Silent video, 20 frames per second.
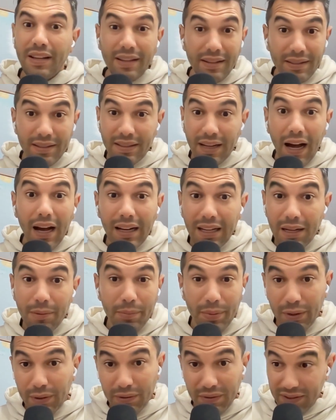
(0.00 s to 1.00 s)
starting a
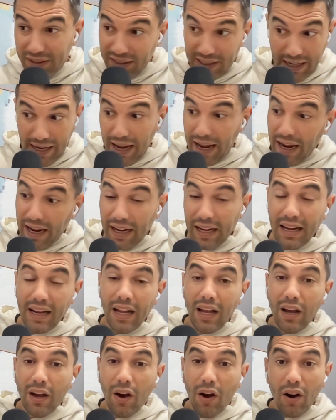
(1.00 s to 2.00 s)
build today
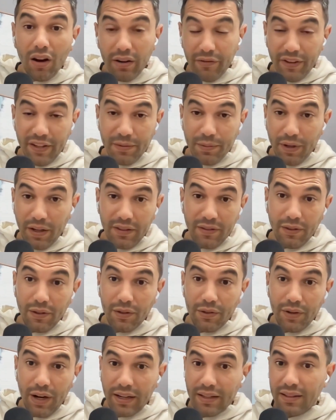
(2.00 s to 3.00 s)
on a fixed price
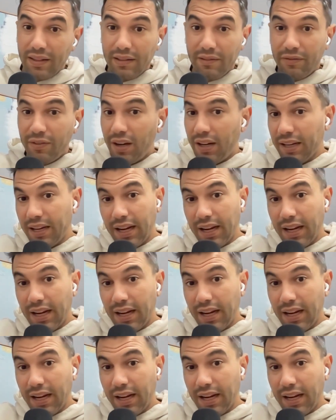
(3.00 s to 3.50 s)
contract and then finding